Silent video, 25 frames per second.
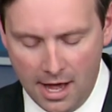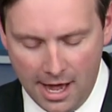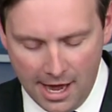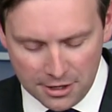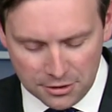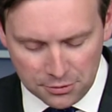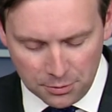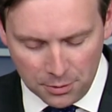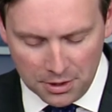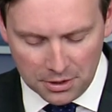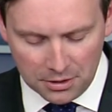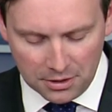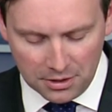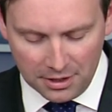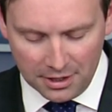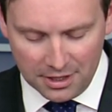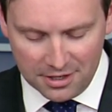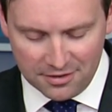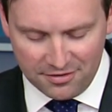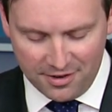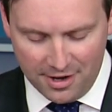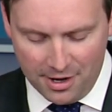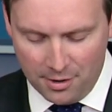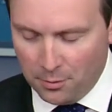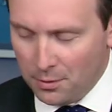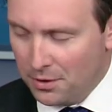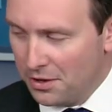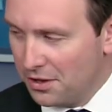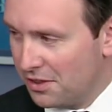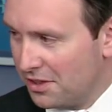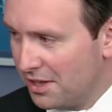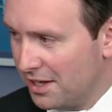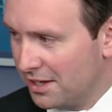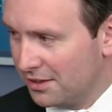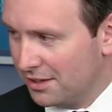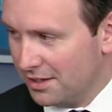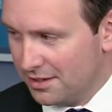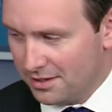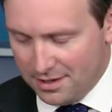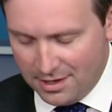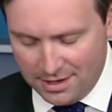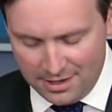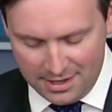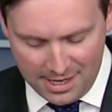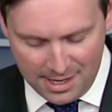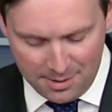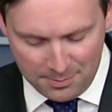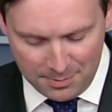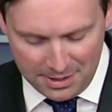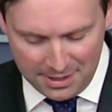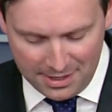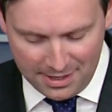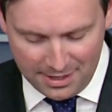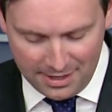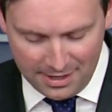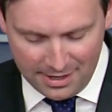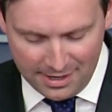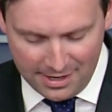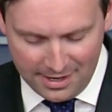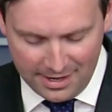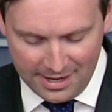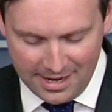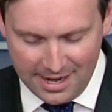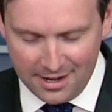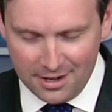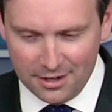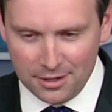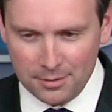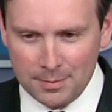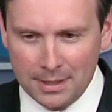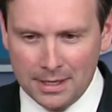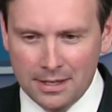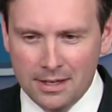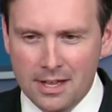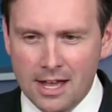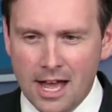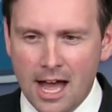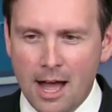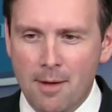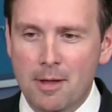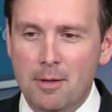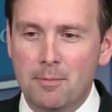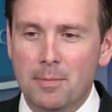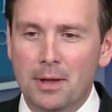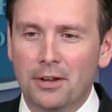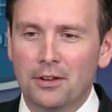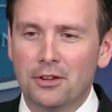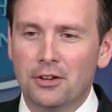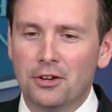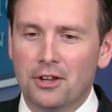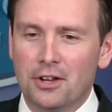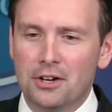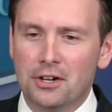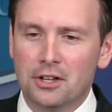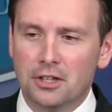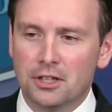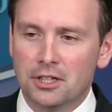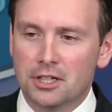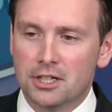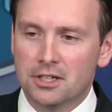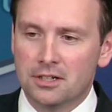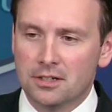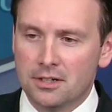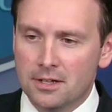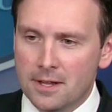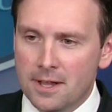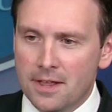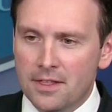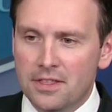I just want to clarify one thing that Amy handed to me. I may have been a little unclear.